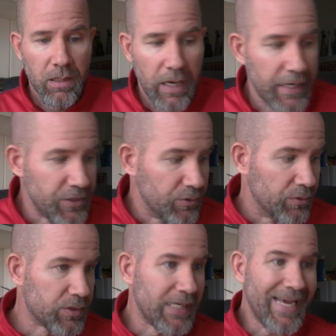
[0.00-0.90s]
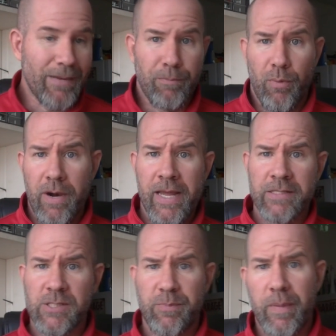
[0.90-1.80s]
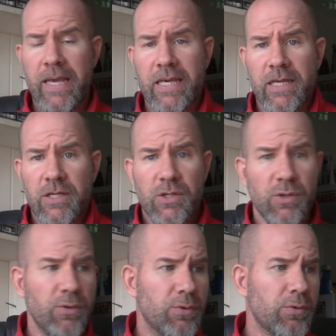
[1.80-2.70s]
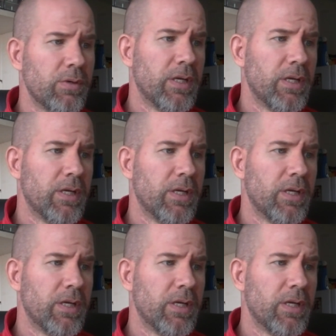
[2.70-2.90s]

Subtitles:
I used a brand spanking new